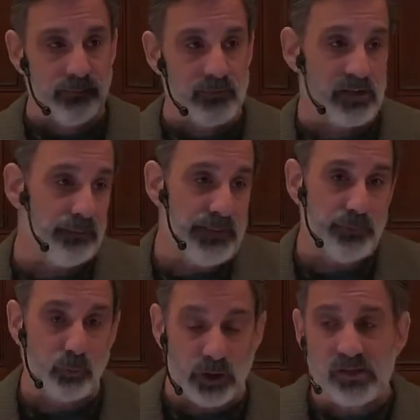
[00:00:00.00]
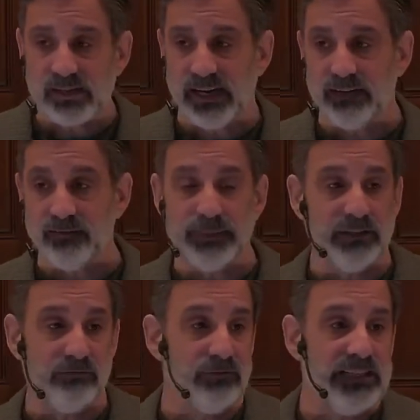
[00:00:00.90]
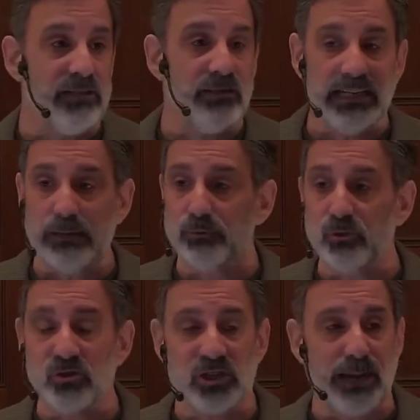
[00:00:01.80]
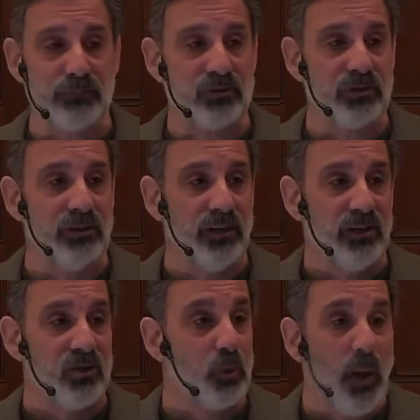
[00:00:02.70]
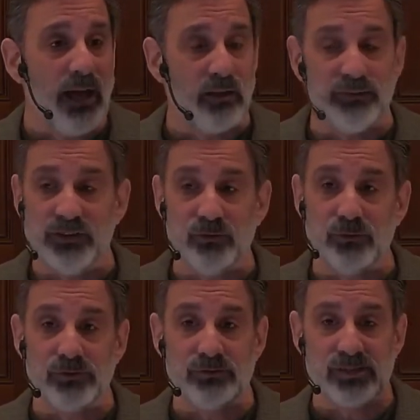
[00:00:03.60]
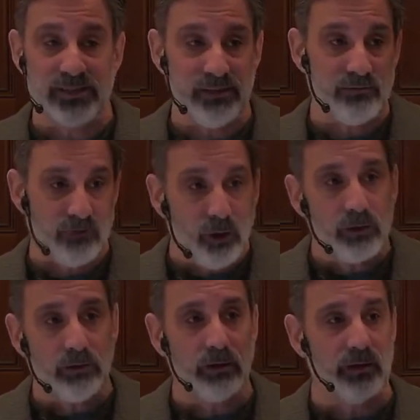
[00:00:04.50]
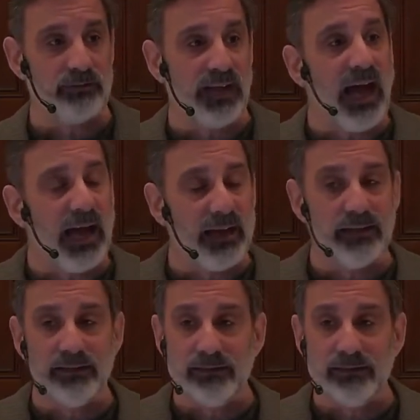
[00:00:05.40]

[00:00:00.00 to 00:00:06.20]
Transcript: Some people were saved. I mean, read Hebrews chapter twelve and you will see the roll call of God.